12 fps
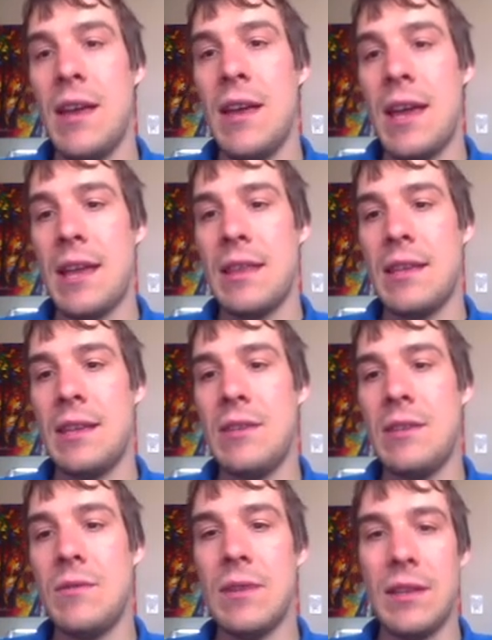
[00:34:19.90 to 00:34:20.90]
and then
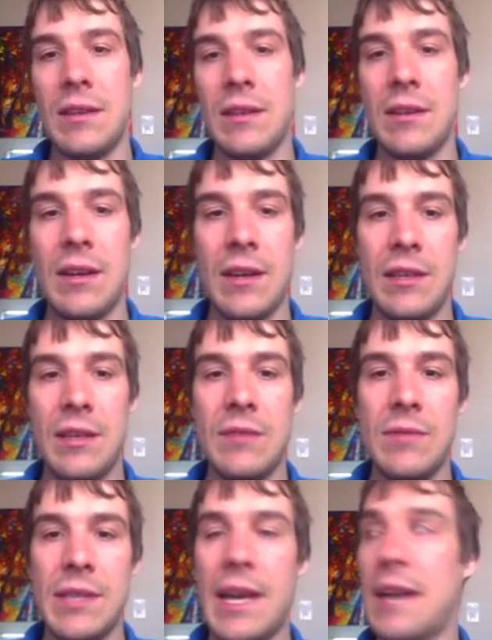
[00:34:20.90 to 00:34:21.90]
you can
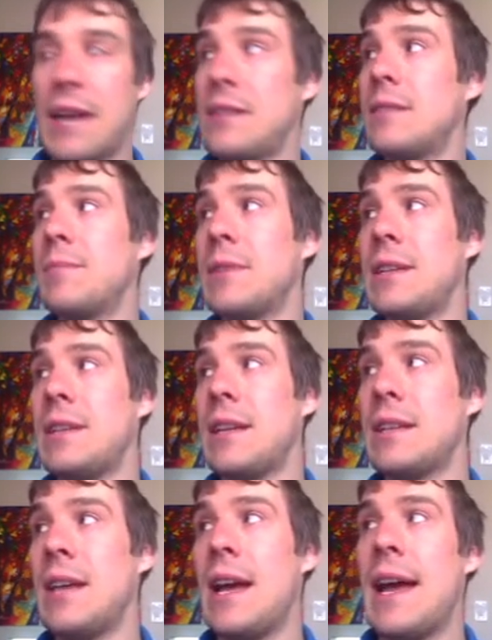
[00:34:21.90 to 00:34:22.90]
use that to
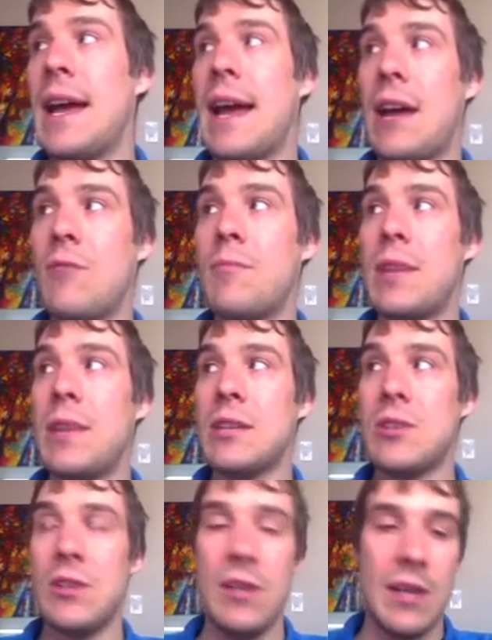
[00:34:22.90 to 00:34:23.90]
predict how
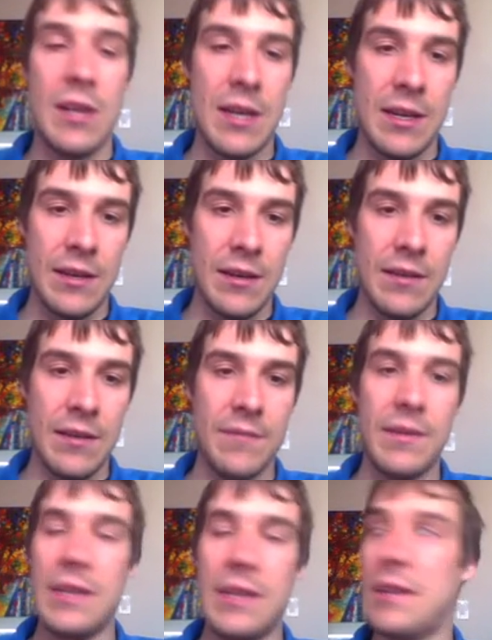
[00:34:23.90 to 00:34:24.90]
much
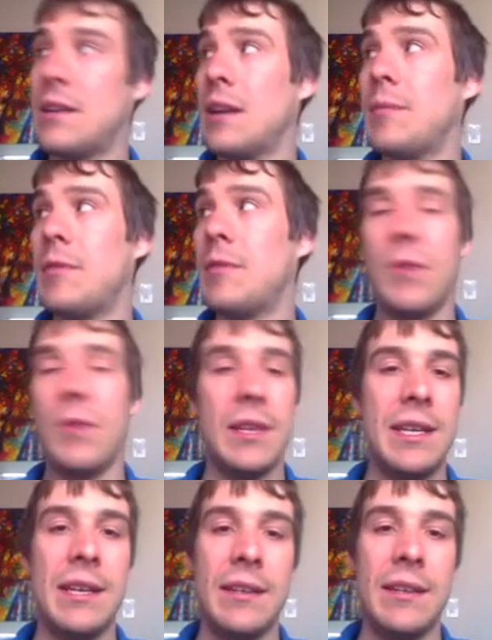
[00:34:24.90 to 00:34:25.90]
of the
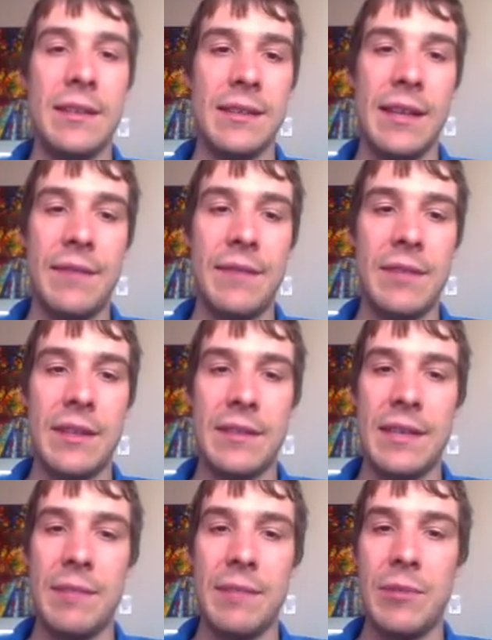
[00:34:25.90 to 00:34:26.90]
carbon-14 is left in the
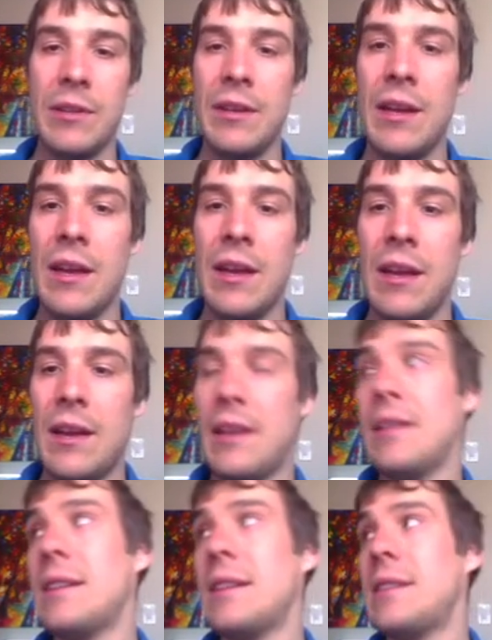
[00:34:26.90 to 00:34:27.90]
sample.
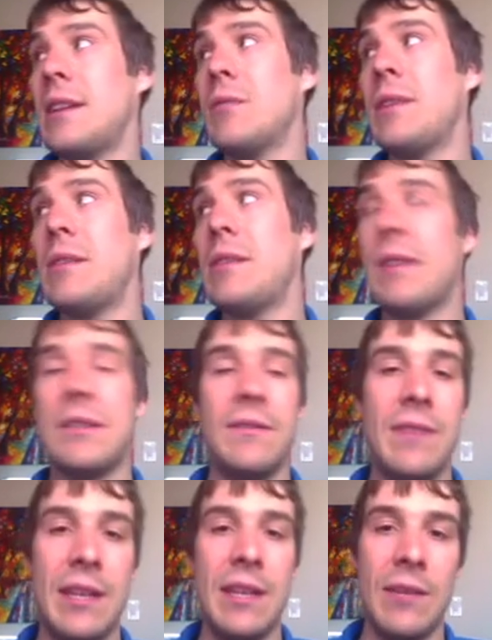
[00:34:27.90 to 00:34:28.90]
And that's how
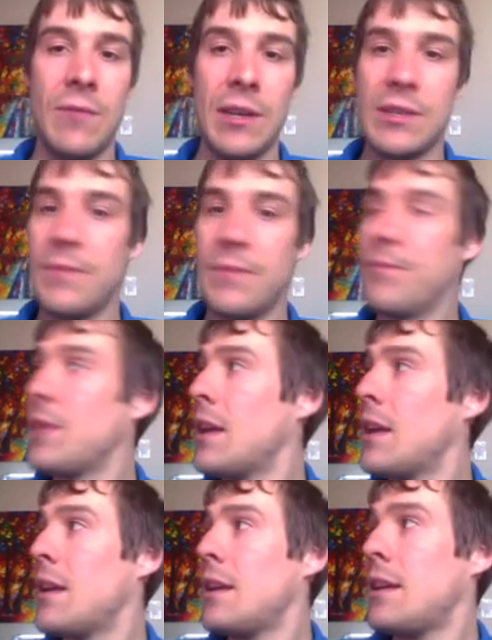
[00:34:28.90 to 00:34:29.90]
radioactive dating works.
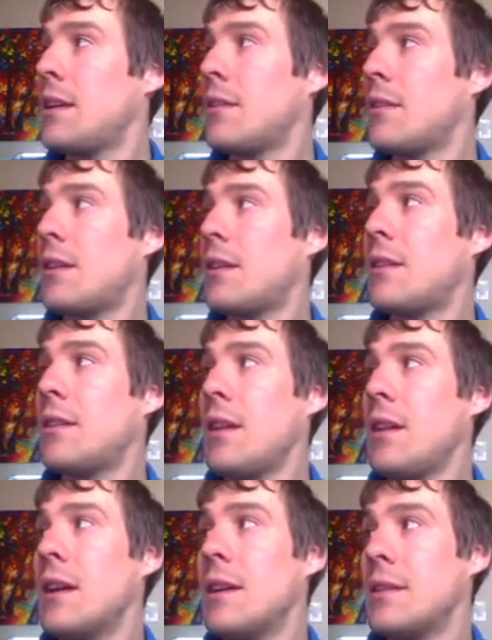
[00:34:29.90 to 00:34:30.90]
Here
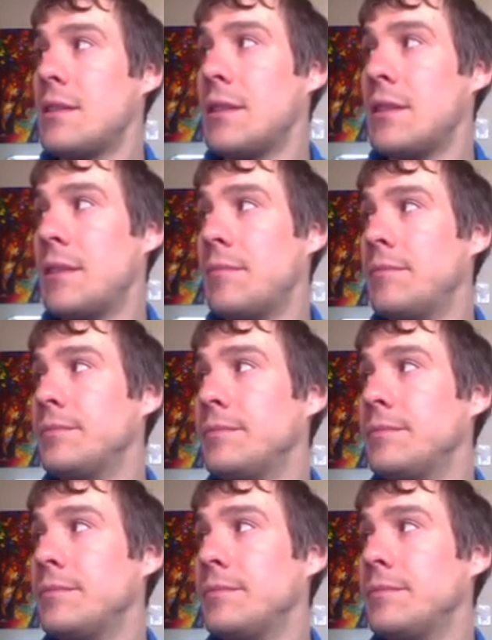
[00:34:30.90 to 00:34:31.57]
are some